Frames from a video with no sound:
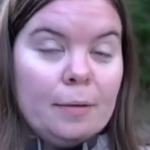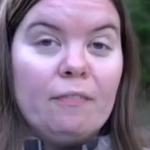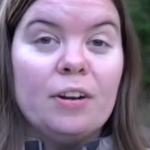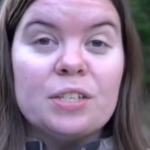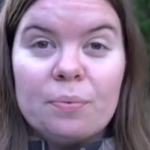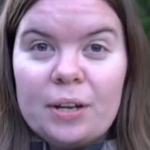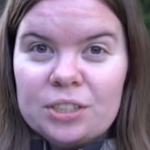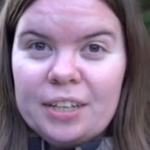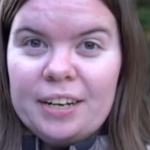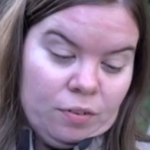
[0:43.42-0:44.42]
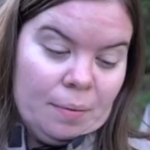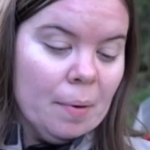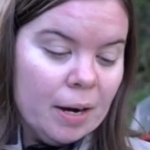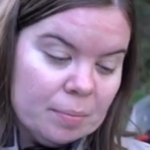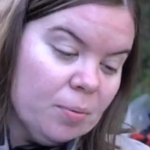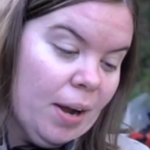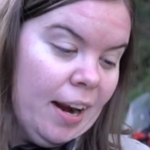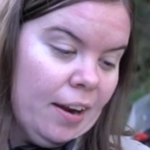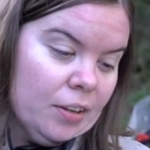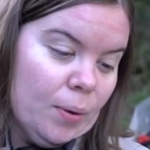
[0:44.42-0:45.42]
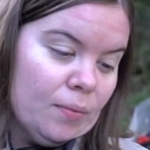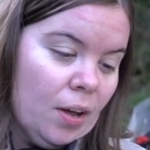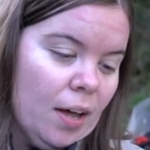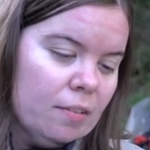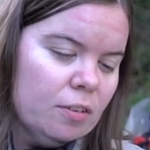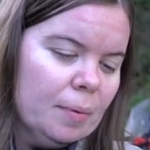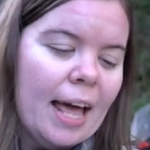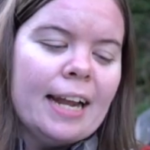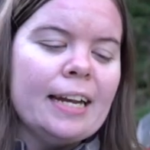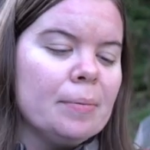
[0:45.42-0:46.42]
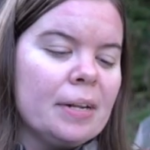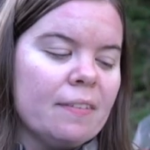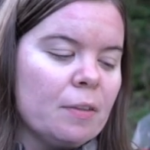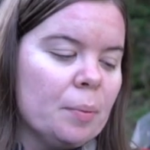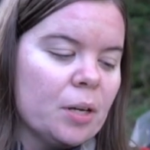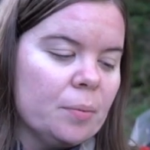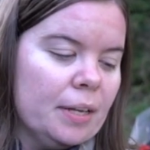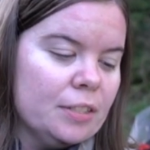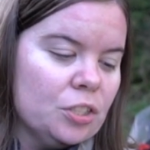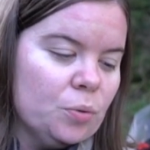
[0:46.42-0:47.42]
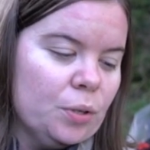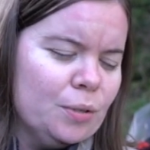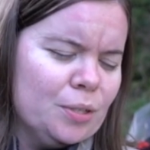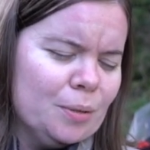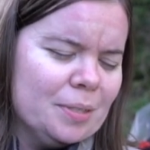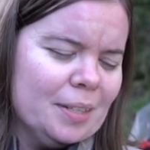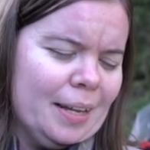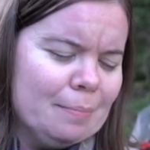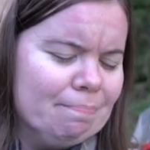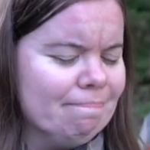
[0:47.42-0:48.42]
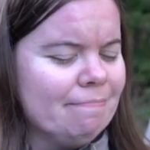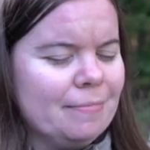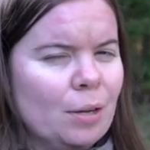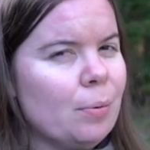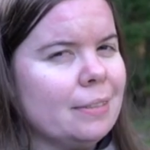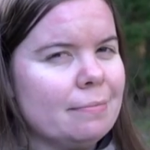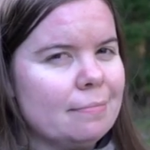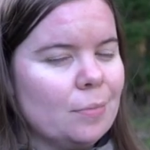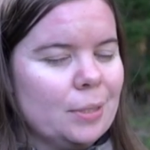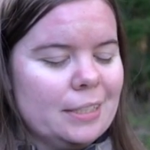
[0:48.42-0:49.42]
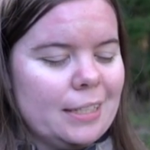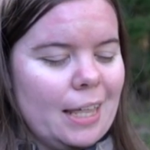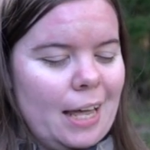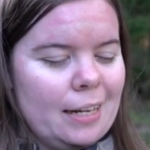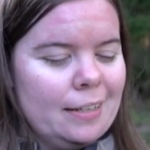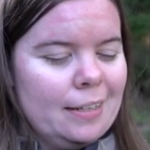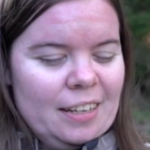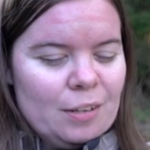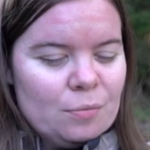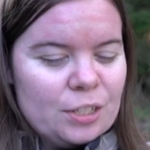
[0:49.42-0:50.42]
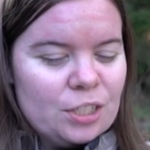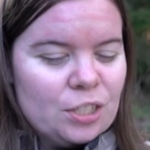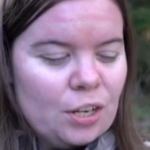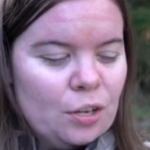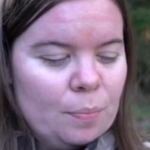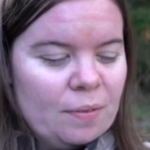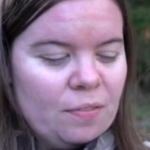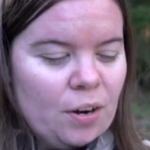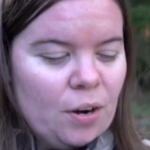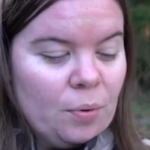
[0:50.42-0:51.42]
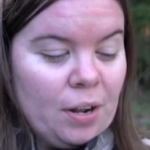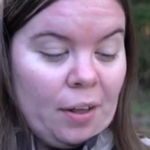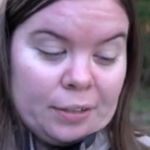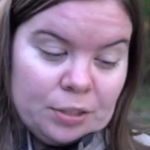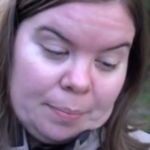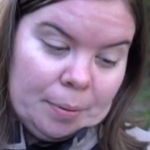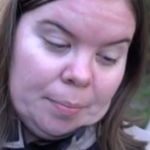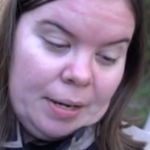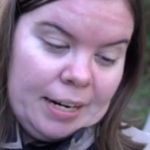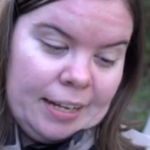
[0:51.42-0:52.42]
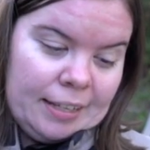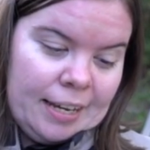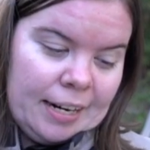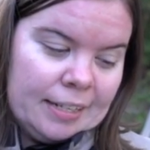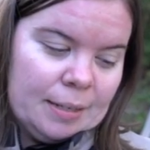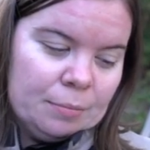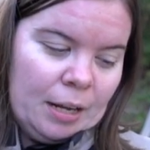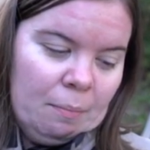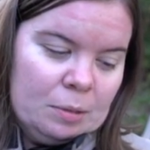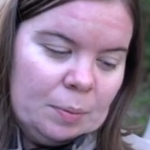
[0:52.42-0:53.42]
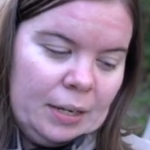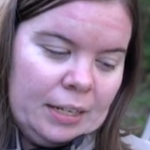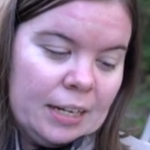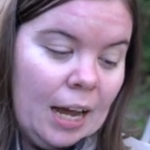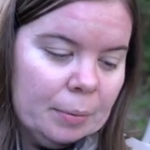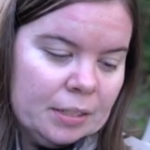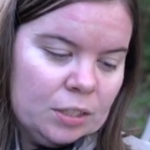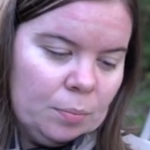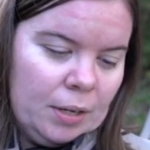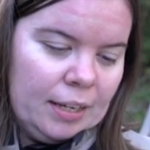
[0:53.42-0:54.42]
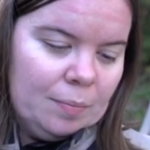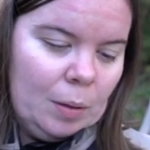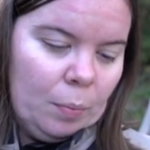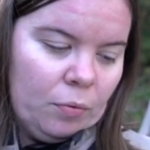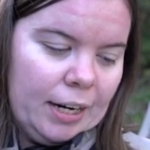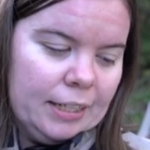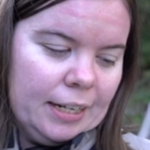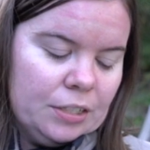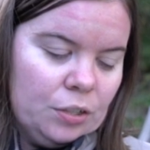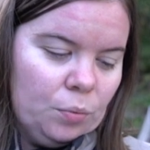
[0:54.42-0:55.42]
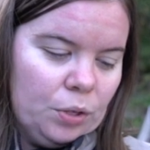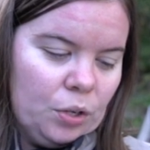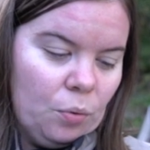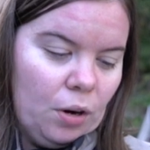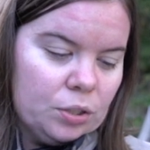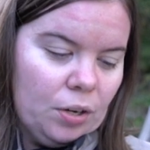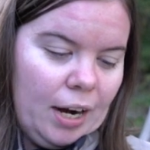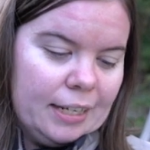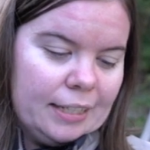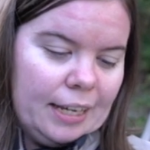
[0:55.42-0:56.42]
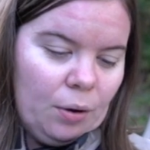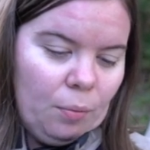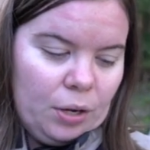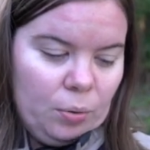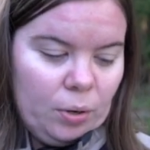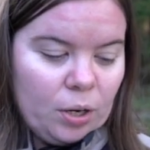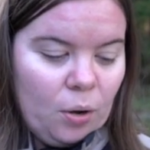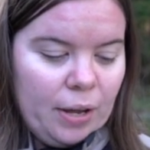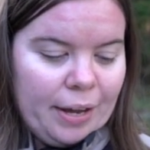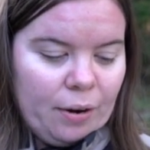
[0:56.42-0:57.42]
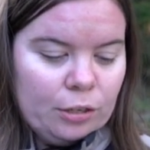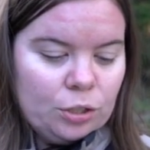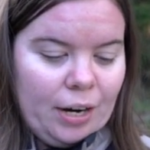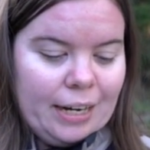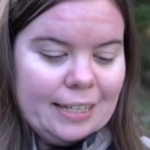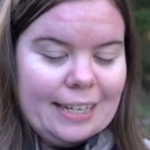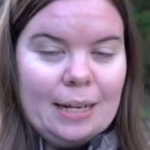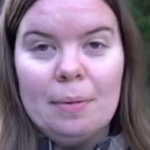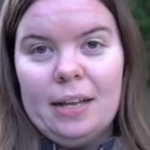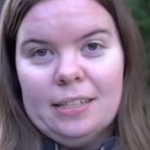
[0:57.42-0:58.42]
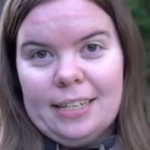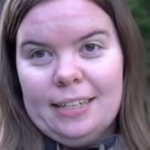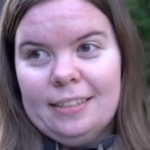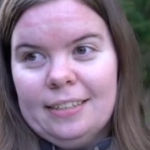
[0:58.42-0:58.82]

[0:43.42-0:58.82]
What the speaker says: My first question from Mark McGuire: you have gone from anonymity of the pilgrimage to a YouTube celeb. Wouldn't say that. Which do you prefer when on a trip? Meaning, can it sometimes be time consuming if people recognize you when you are trying to get where you are going or trying to get miles in?